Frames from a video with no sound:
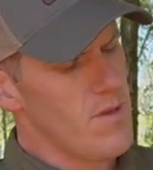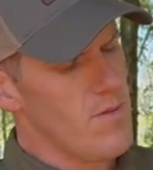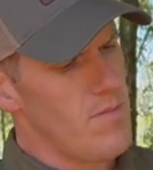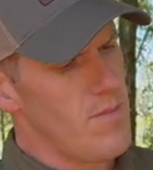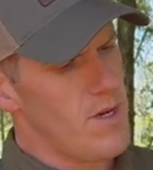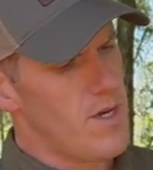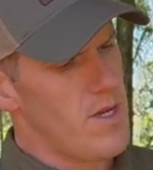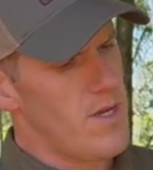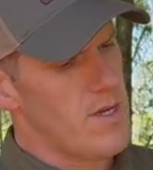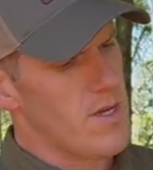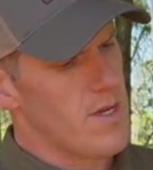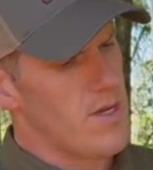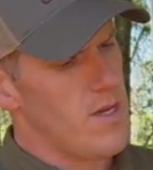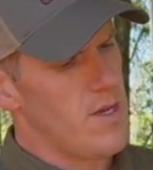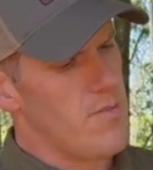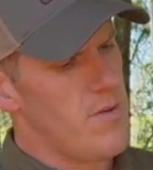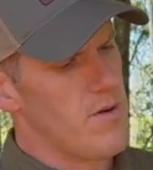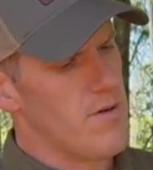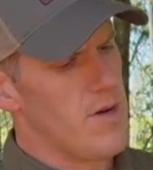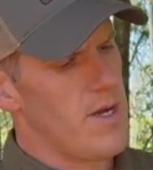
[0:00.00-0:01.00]
But
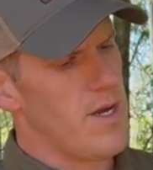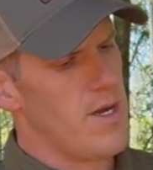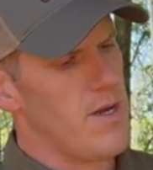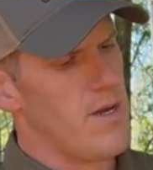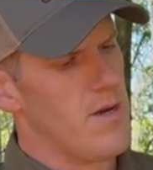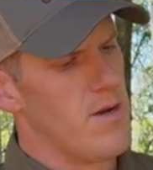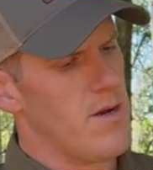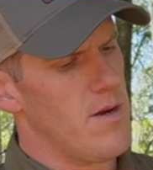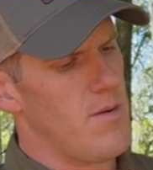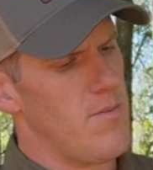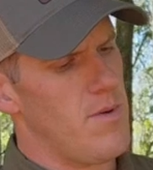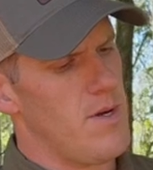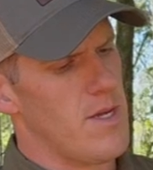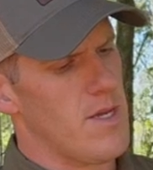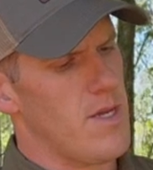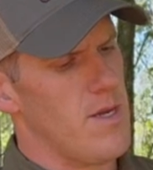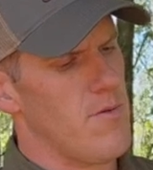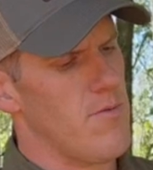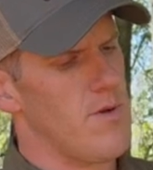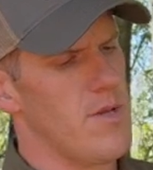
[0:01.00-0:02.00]
keep it right here,
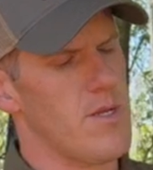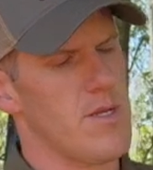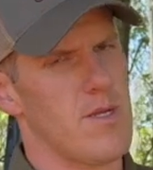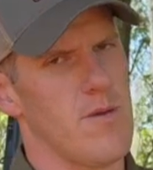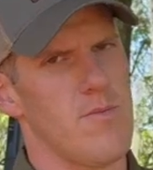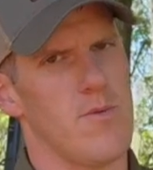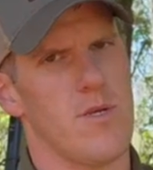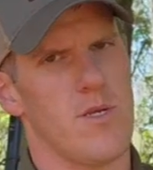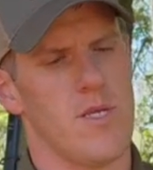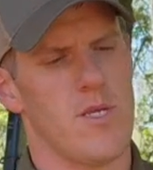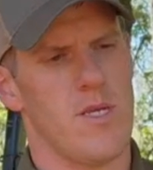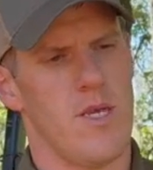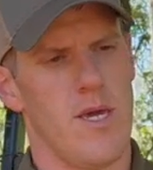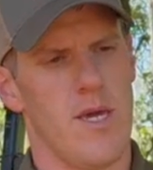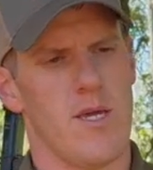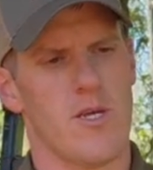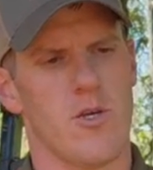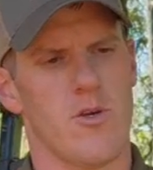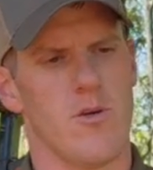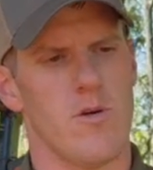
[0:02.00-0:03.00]
but get rid of some of this
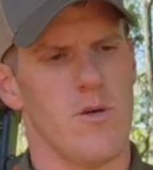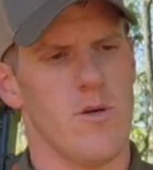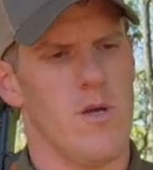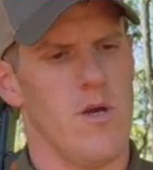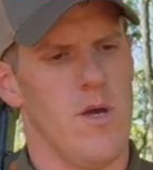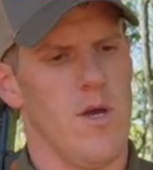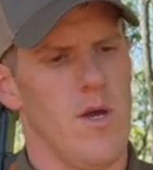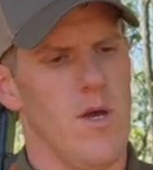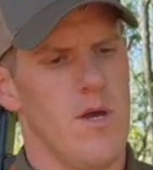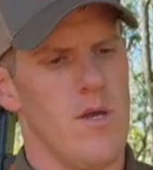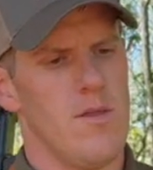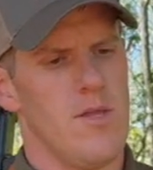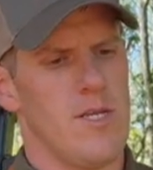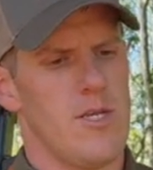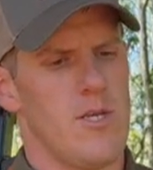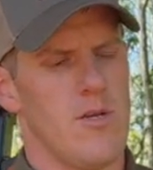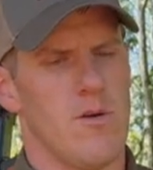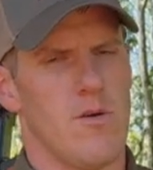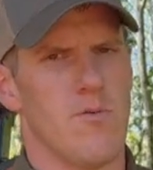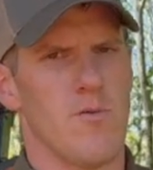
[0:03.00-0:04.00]
extra
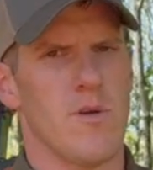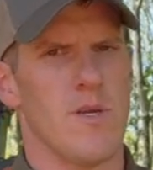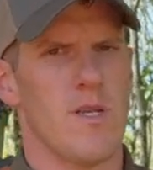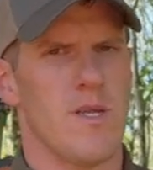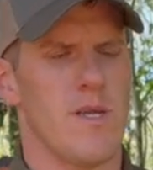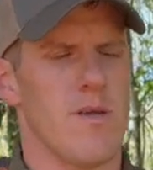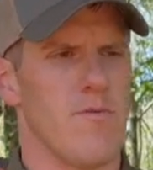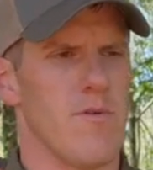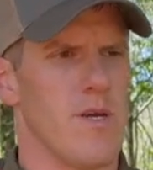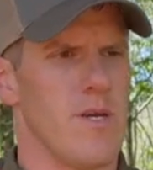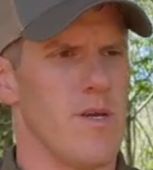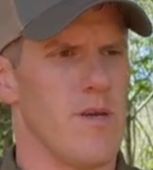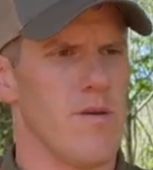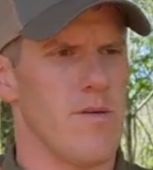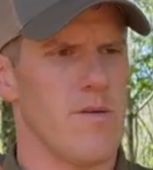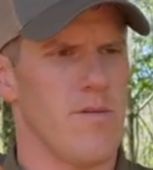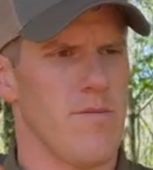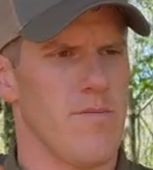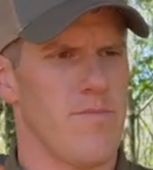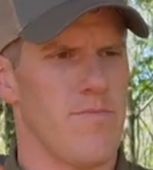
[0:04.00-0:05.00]
that you don't really need right here.